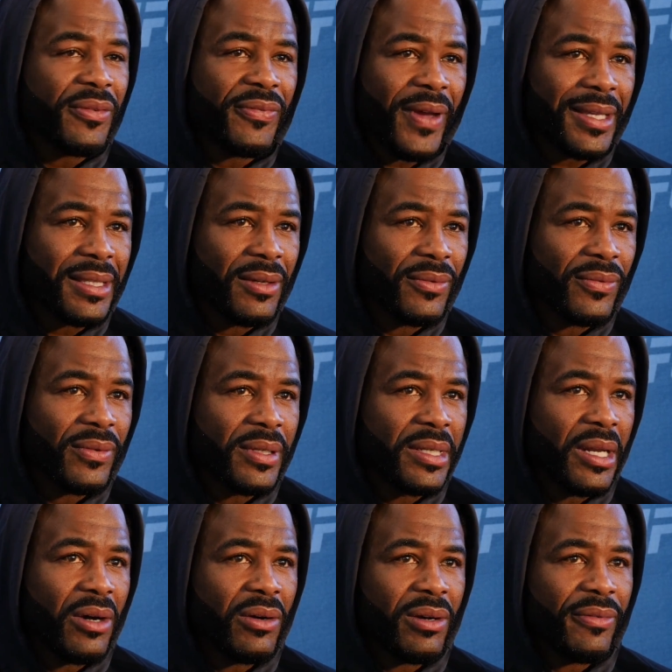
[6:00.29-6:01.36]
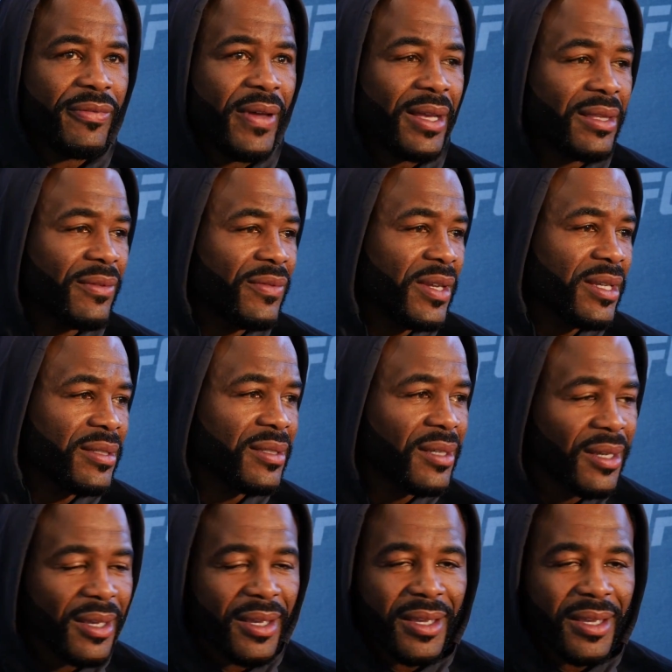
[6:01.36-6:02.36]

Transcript: effective, you know, and effectiveness,